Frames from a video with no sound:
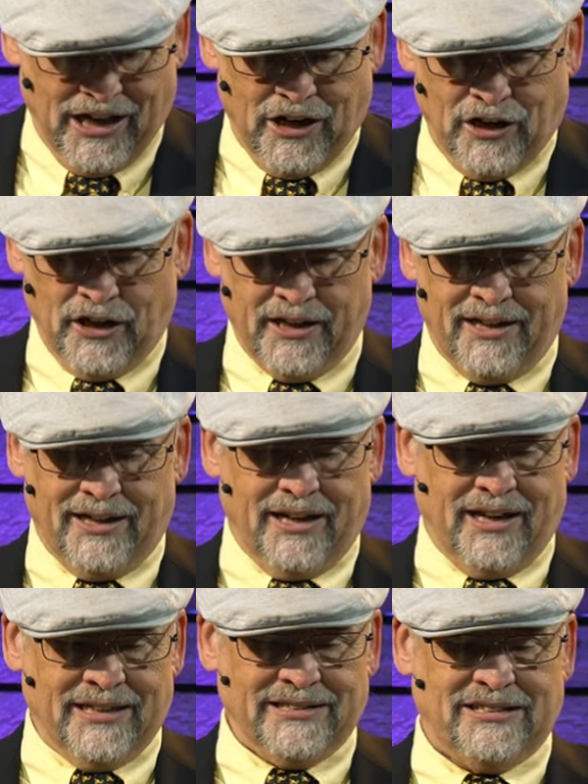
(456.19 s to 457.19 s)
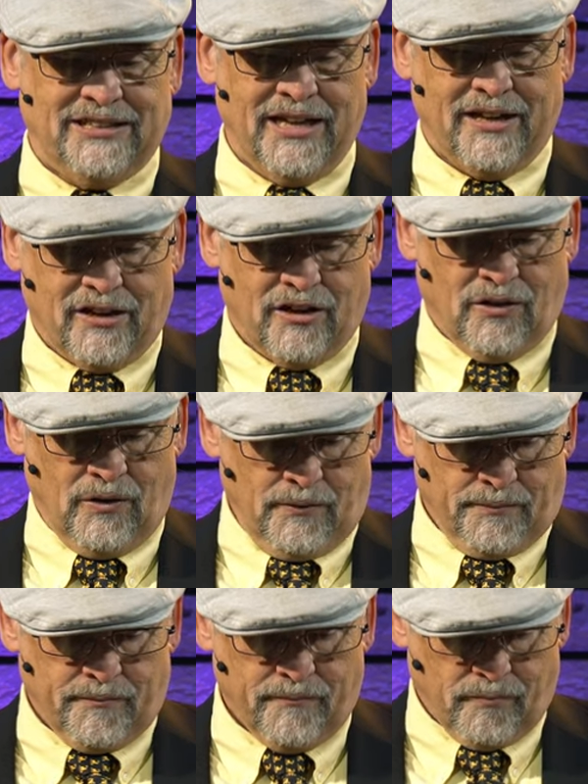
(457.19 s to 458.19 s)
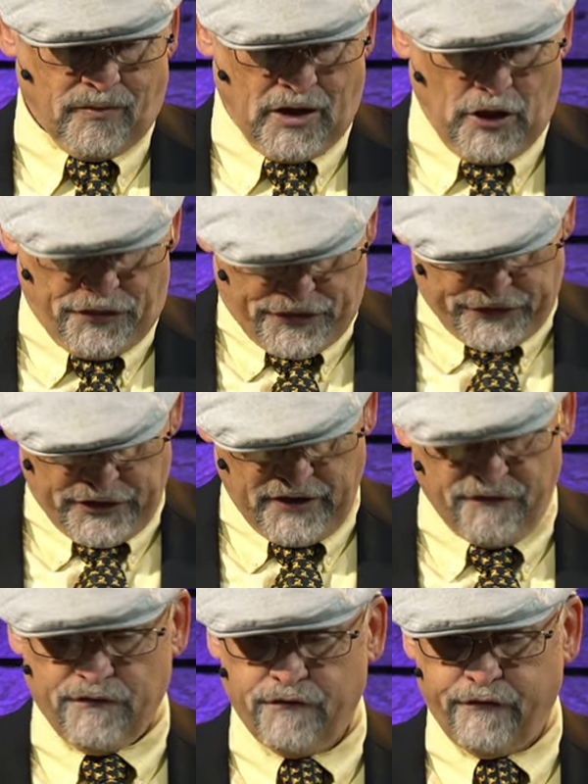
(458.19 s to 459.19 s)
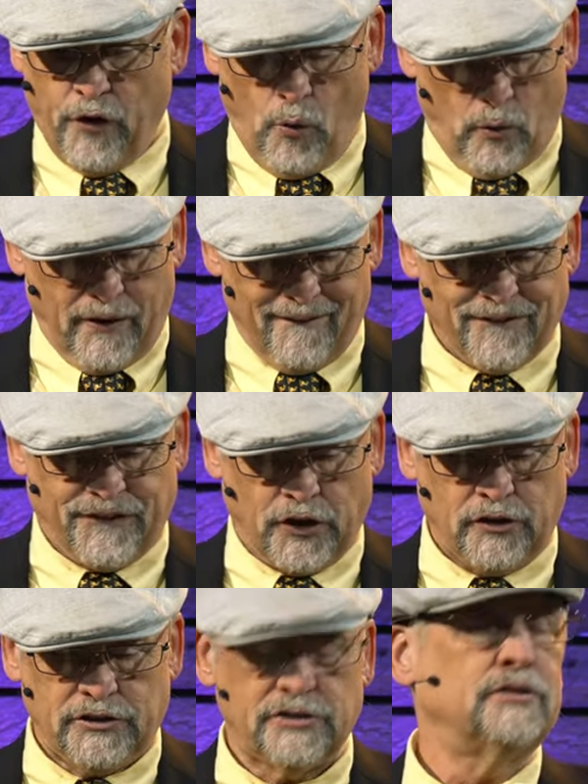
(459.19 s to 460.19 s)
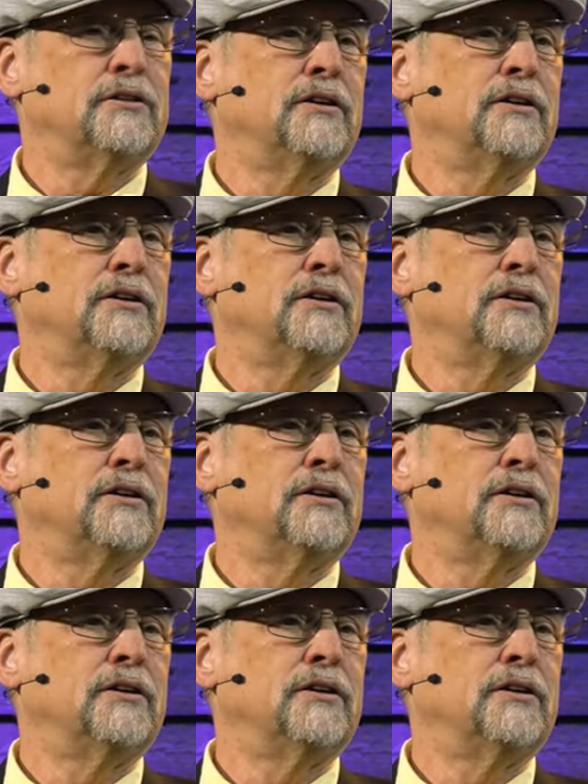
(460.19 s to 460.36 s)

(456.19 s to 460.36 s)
Look at Ezekiel 34. 4, verse